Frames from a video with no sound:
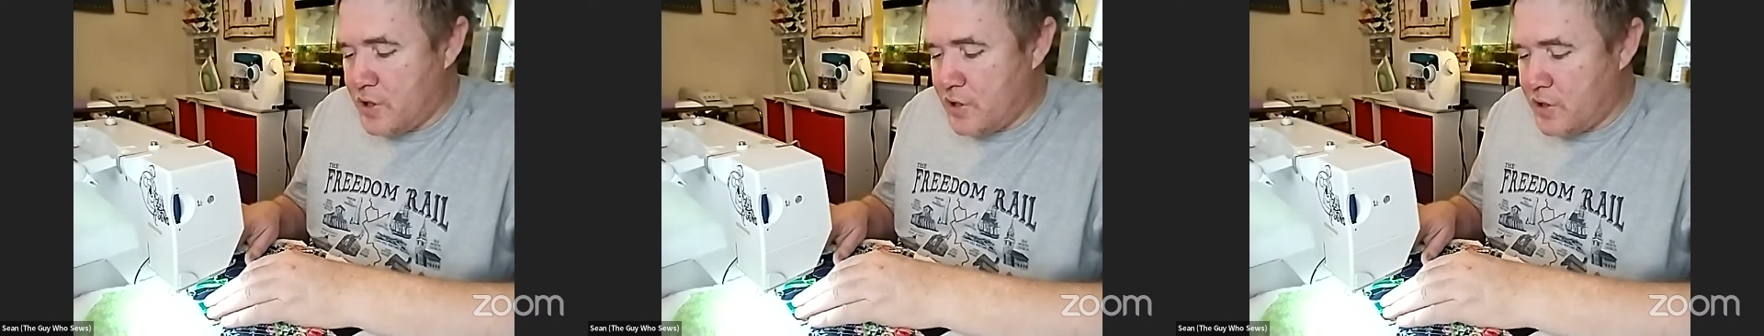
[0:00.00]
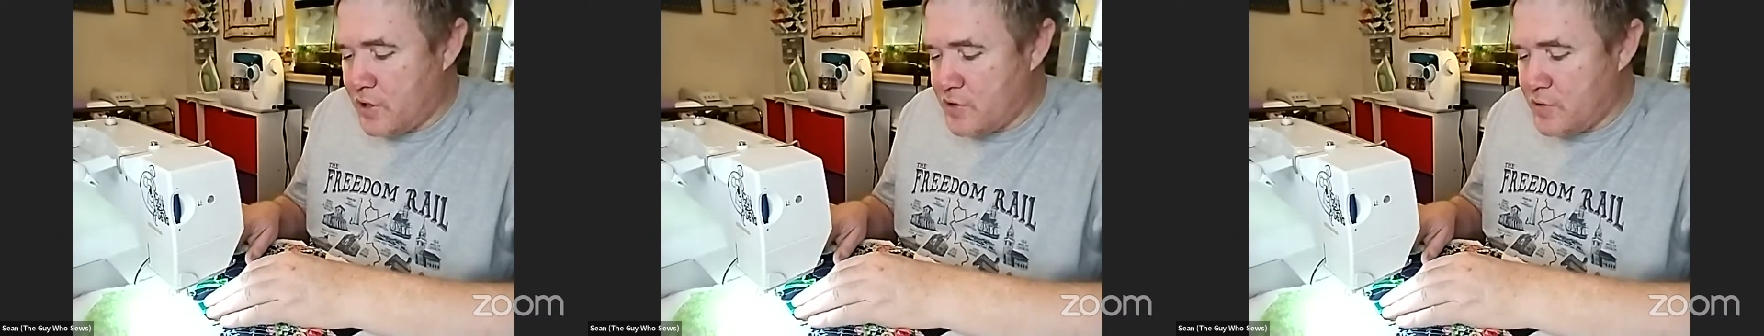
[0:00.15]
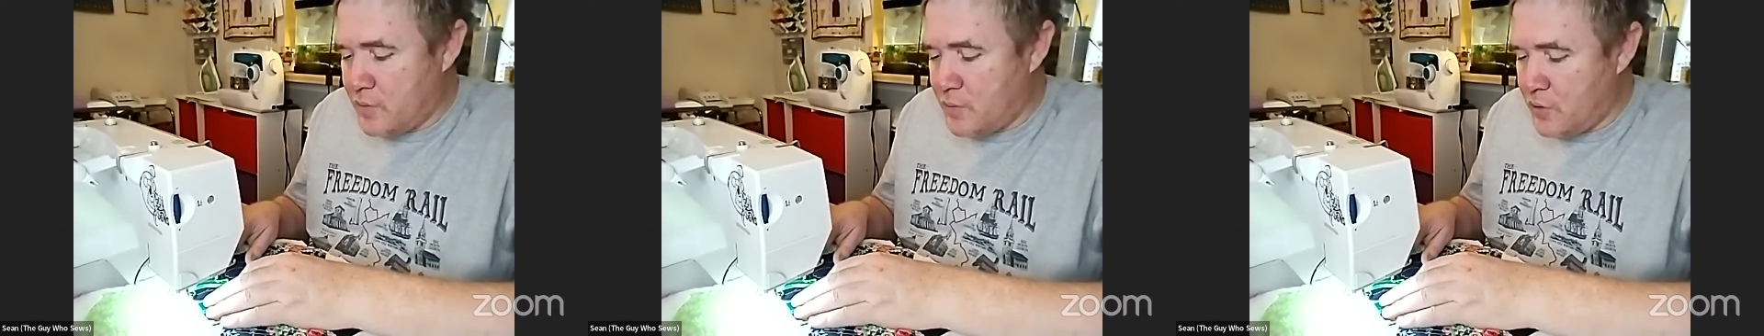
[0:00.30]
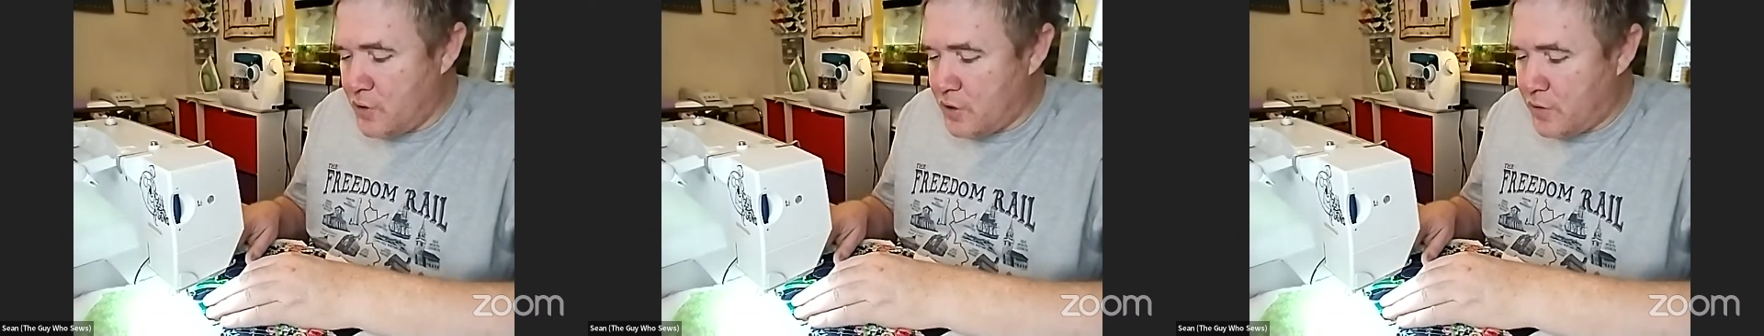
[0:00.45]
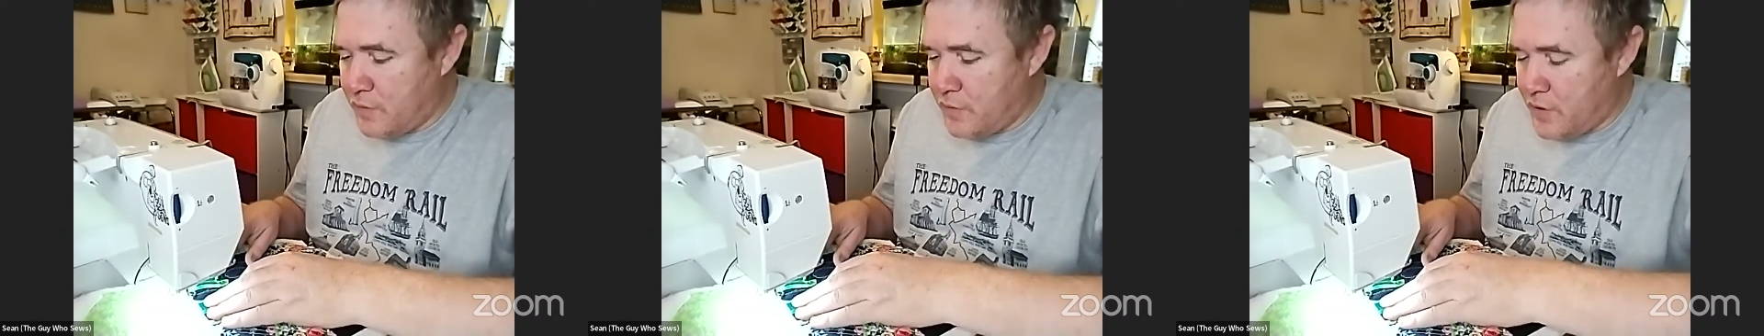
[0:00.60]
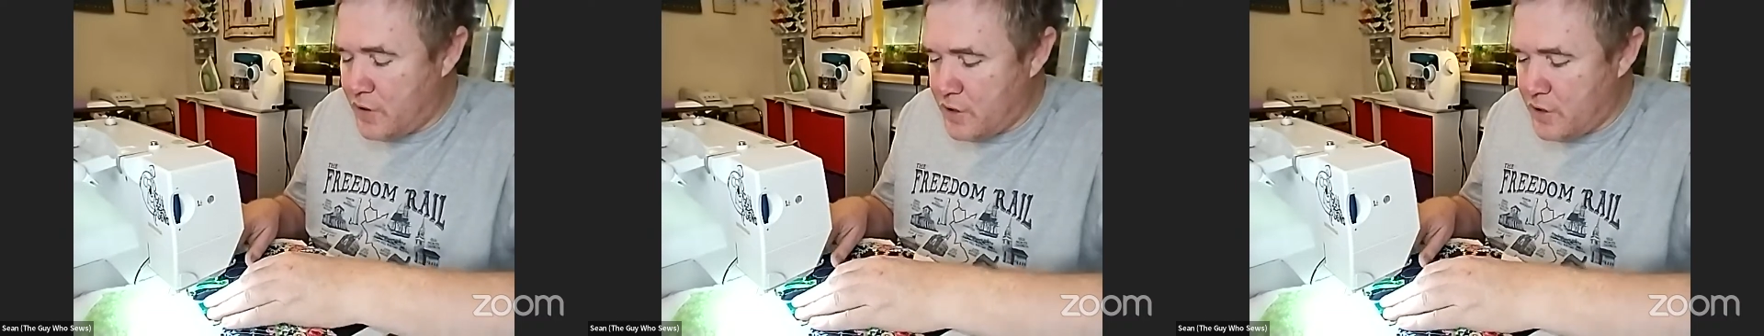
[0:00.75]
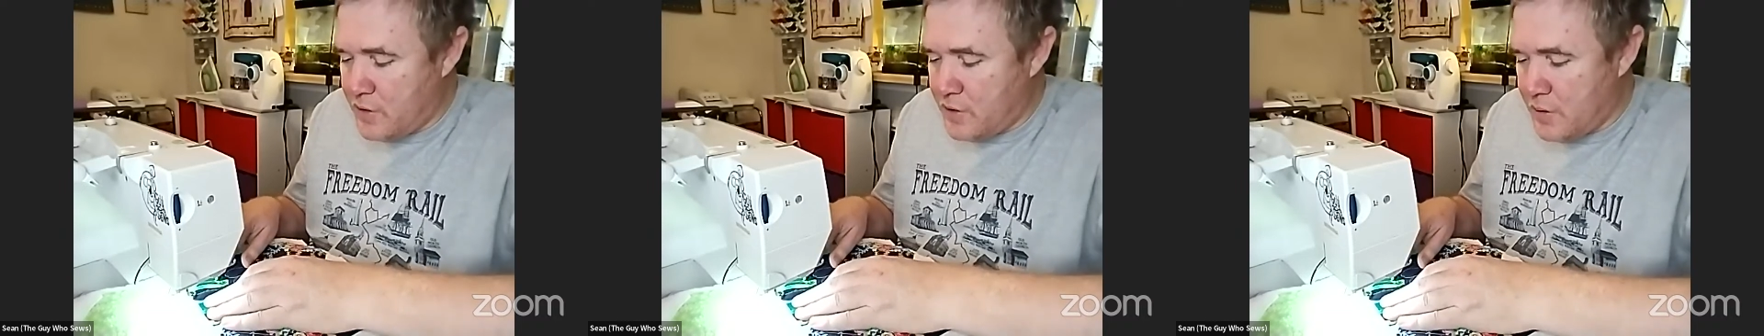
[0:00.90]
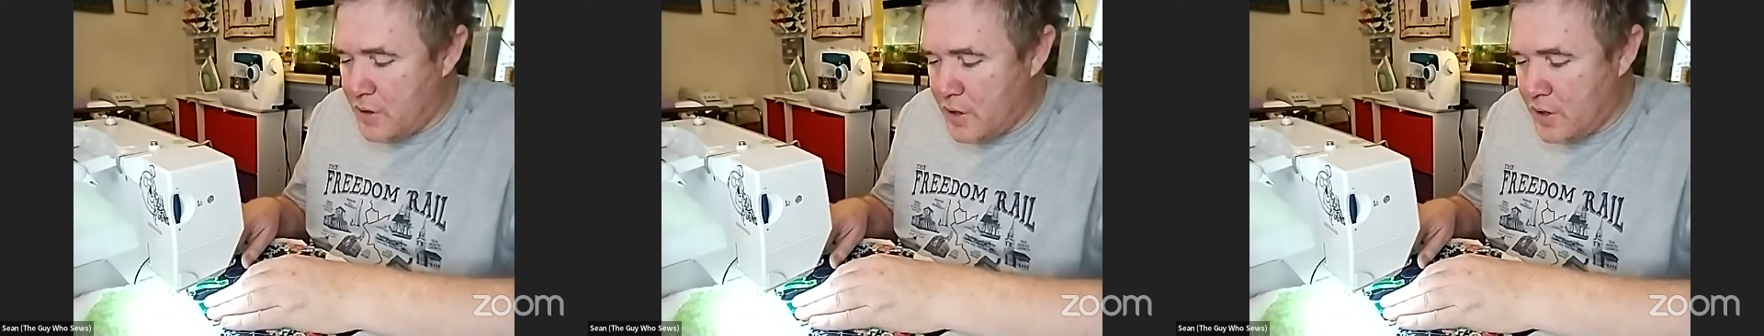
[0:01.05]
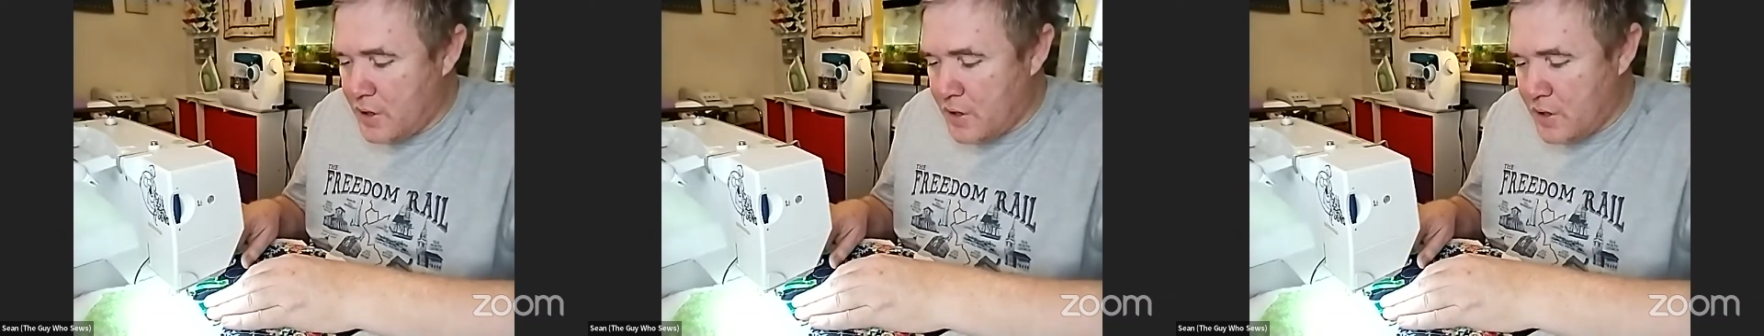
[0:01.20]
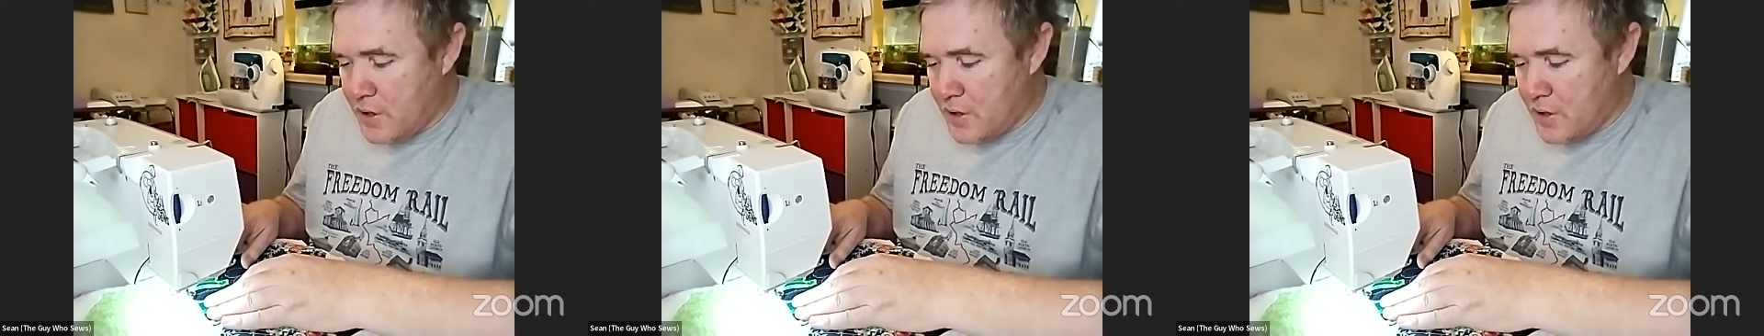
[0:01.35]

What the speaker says: and it doesn't work for you,